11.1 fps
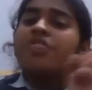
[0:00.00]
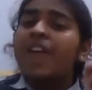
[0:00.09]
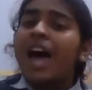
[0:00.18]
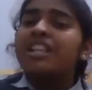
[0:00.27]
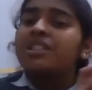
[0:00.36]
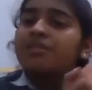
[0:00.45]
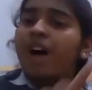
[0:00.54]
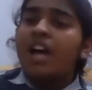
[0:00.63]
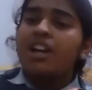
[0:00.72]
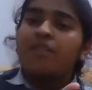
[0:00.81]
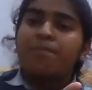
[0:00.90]
That's
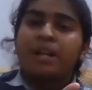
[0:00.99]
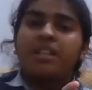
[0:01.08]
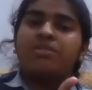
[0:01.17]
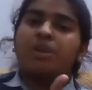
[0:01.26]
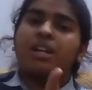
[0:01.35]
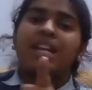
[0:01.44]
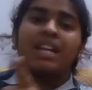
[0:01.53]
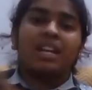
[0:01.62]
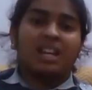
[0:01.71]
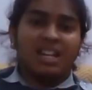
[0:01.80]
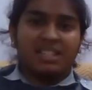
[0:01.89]
why your pulse rate
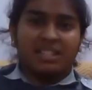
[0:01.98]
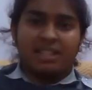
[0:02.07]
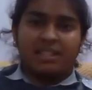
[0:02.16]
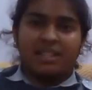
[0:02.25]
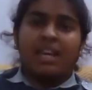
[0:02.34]
increases.